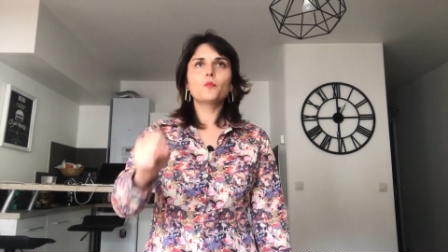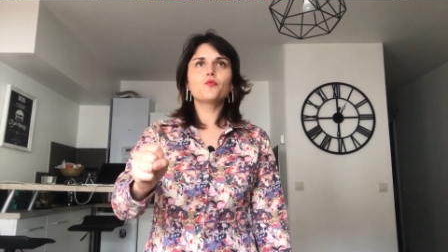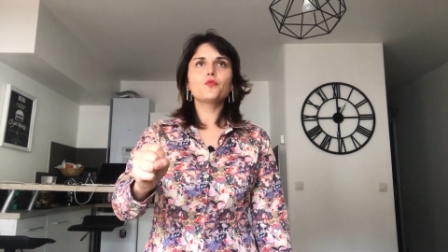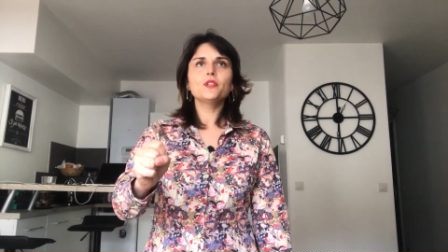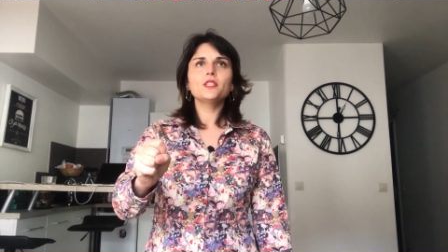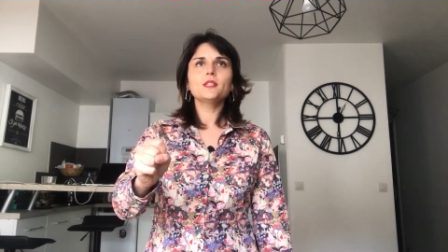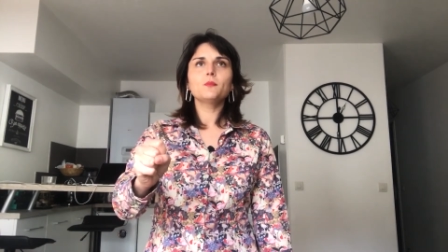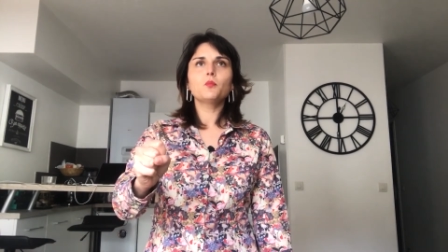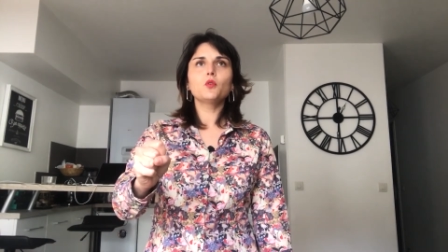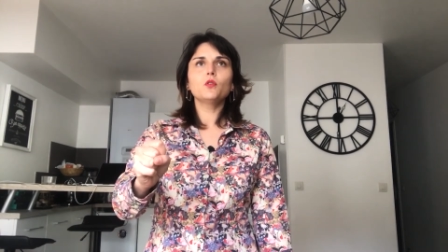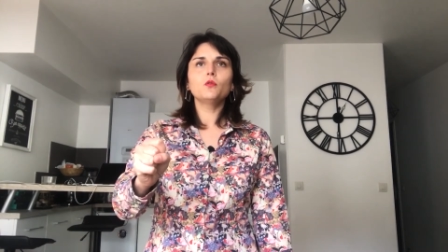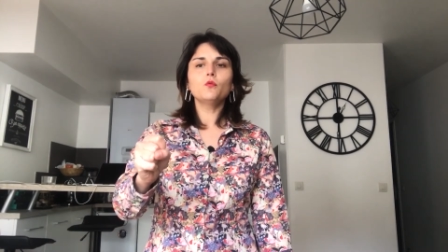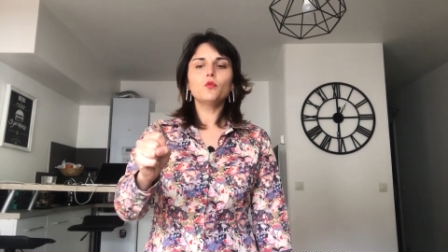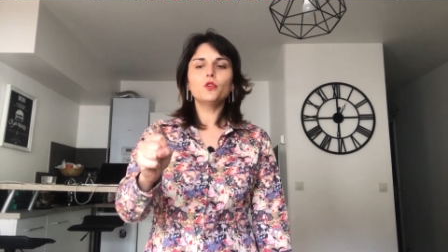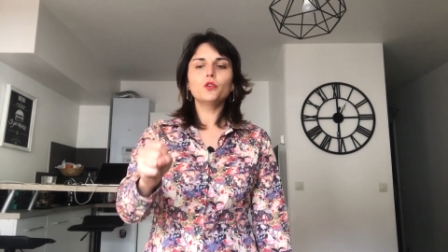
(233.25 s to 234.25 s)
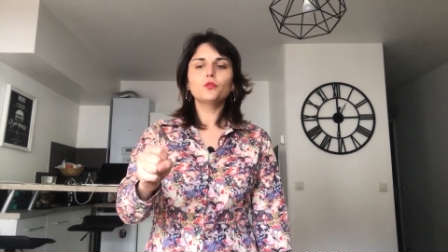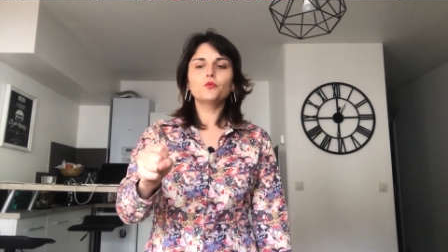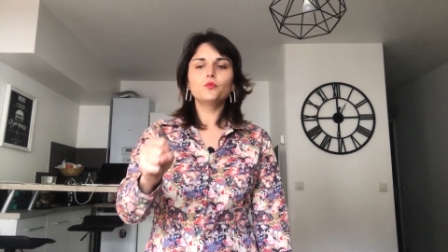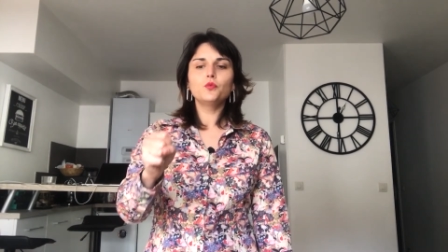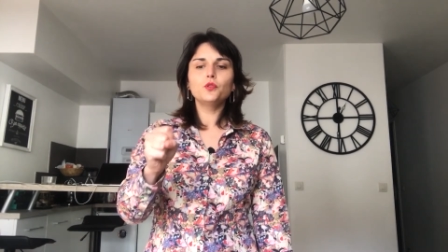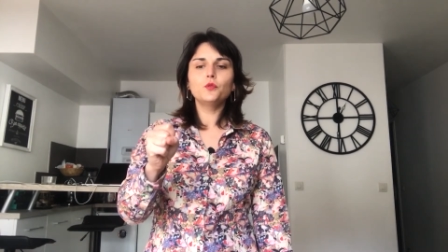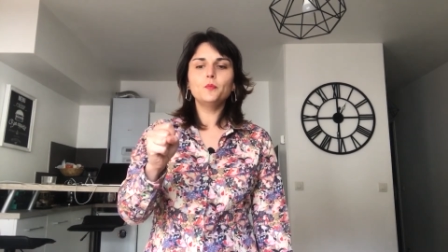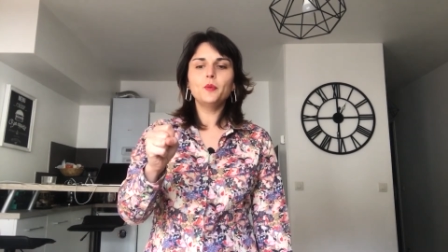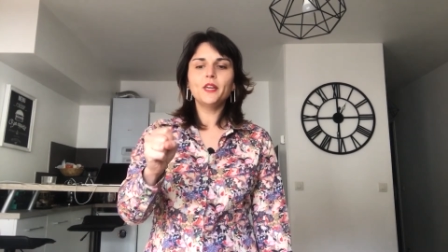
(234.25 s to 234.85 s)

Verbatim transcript: principal word would